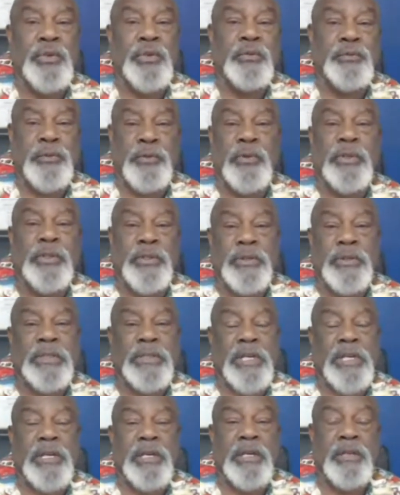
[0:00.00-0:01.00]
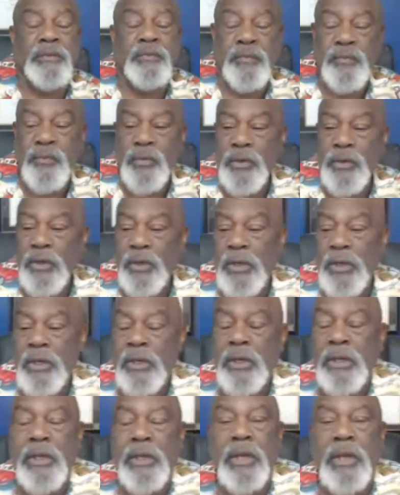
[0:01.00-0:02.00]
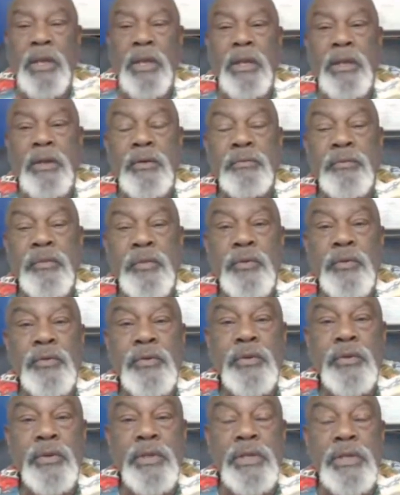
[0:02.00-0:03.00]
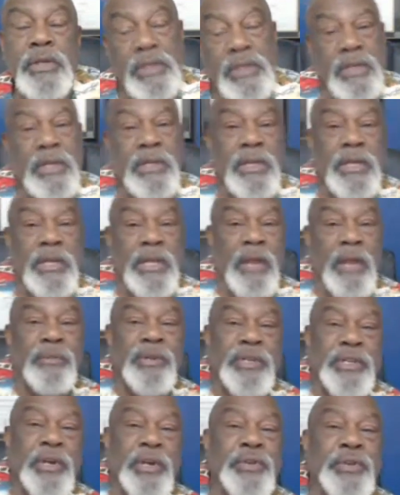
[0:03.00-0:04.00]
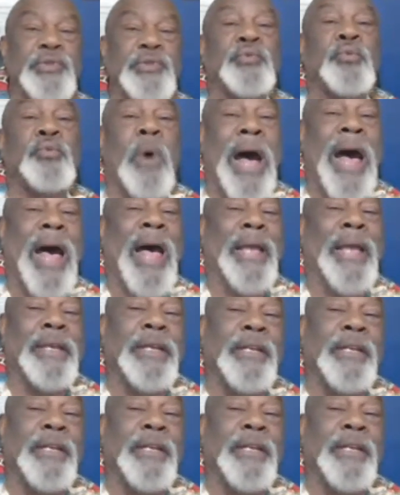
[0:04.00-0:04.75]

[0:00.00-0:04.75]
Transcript: And then I'm going to tell you why it don't happen enough for you.